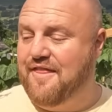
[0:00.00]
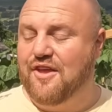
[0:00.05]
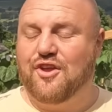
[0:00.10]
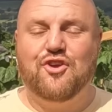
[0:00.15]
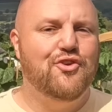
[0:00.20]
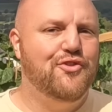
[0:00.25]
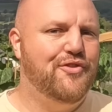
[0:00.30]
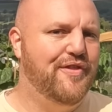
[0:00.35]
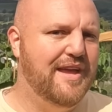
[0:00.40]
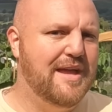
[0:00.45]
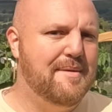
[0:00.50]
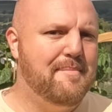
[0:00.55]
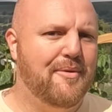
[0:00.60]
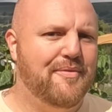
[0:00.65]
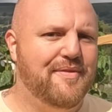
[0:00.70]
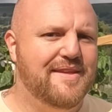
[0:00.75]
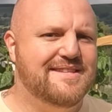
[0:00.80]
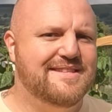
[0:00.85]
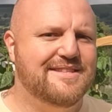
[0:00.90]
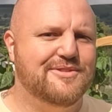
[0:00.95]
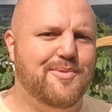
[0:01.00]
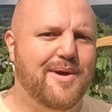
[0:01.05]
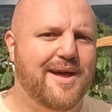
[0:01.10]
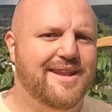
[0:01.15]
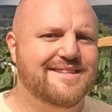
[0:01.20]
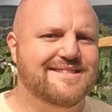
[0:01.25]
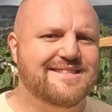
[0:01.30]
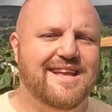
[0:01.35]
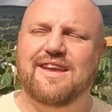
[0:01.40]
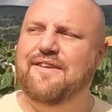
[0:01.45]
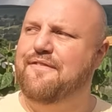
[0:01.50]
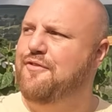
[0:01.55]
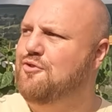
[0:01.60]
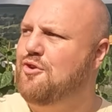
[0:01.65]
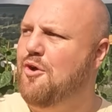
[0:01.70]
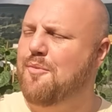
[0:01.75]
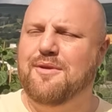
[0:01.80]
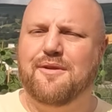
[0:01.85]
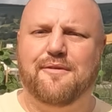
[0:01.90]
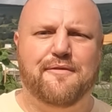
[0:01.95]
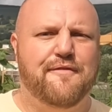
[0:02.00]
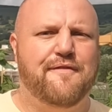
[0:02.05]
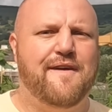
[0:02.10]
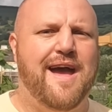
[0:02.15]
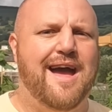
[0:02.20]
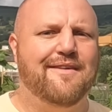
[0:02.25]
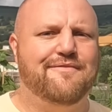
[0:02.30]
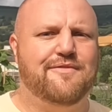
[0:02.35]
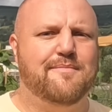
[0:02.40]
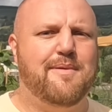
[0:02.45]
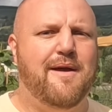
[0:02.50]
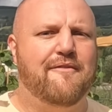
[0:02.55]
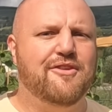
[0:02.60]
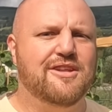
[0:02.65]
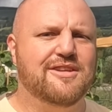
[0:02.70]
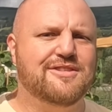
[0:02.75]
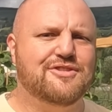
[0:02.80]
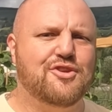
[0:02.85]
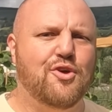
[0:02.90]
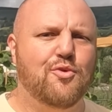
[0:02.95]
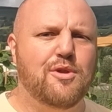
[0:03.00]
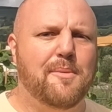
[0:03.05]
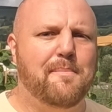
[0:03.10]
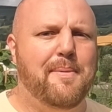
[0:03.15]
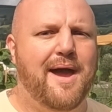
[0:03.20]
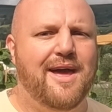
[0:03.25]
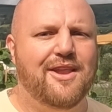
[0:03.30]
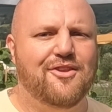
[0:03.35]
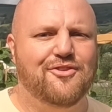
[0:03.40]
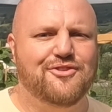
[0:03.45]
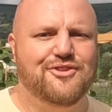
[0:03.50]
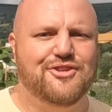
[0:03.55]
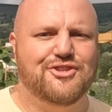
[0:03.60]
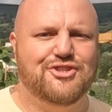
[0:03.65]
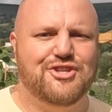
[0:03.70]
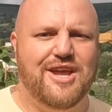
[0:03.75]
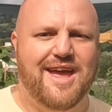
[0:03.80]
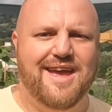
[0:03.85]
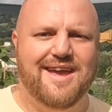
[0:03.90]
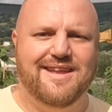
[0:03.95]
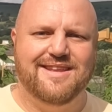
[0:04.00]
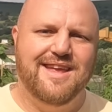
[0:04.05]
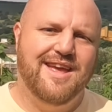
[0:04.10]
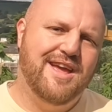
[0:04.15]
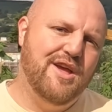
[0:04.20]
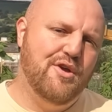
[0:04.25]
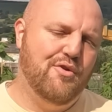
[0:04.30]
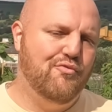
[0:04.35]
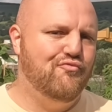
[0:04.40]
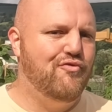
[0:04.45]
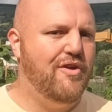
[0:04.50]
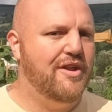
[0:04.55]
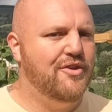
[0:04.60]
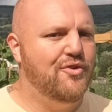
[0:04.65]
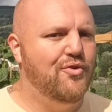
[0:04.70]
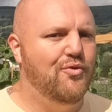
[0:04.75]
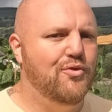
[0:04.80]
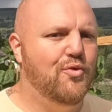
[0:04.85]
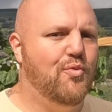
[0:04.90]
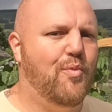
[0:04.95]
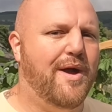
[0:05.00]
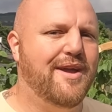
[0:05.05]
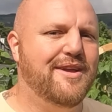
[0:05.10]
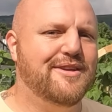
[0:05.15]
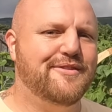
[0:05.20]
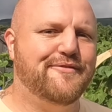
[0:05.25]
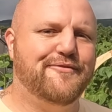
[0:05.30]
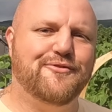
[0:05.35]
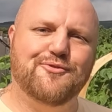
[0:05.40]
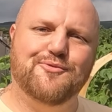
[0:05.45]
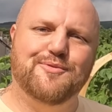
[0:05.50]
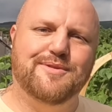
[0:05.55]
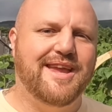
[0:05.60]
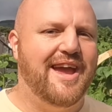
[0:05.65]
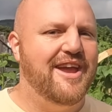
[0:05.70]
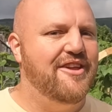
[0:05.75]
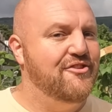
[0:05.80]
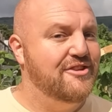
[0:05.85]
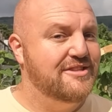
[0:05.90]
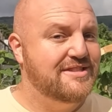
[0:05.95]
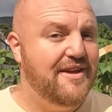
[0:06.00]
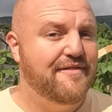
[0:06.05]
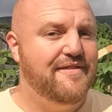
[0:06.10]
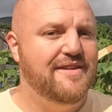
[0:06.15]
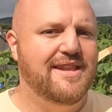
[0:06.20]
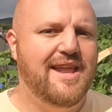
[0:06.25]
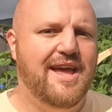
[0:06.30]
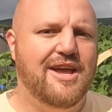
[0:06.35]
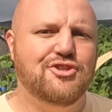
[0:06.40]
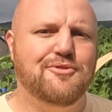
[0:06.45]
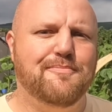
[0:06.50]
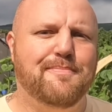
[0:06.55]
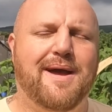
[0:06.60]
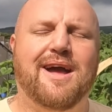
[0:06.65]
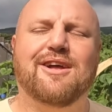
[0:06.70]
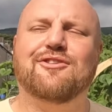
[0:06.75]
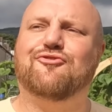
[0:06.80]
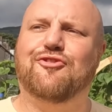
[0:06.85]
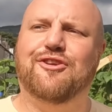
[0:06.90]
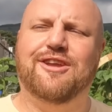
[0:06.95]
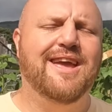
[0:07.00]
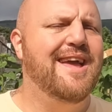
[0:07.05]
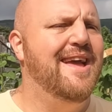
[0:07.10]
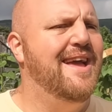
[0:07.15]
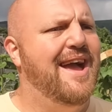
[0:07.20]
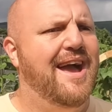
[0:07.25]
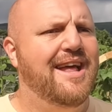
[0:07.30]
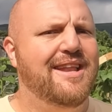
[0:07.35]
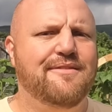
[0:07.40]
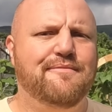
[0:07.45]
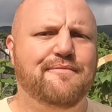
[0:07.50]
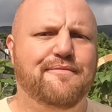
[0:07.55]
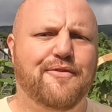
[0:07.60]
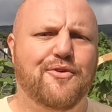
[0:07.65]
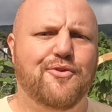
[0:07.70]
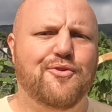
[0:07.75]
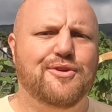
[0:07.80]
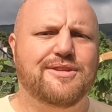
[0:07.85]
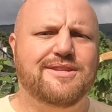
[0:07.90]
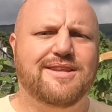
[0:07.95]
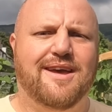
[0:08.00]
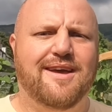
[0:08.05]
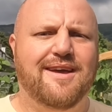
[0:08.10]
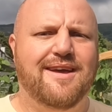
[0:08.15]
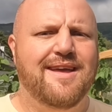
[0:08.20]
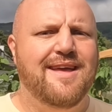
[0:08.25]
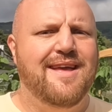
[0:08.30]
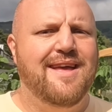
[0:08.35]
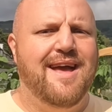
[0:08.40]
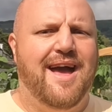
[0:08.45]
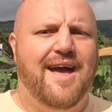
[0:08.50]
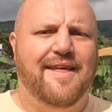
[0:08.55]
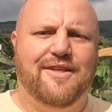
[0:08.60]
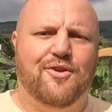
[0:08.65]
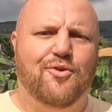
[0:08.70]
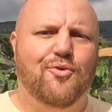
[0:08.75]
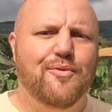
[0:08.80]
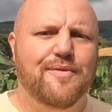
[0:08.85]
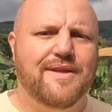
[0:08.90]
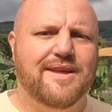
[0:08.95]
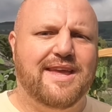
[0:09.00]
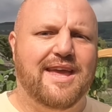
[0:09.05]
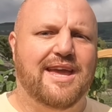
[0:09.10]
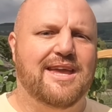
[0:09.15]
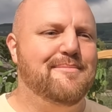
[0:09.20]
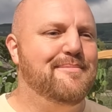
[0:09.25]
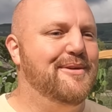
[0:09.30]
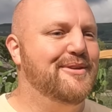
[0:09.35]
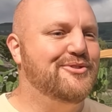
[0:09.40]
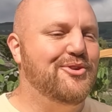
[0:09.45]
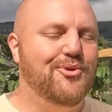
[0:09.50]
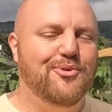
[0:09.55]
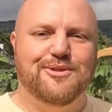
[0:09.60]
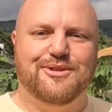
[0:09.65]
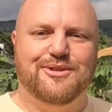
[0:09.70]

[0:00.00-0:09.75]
the good thing about this as well is that if you don't want to faff of having a solar panel on your shed, running all the wires through, getting yourself a leisure battery, an inverter, and then all the cables, all the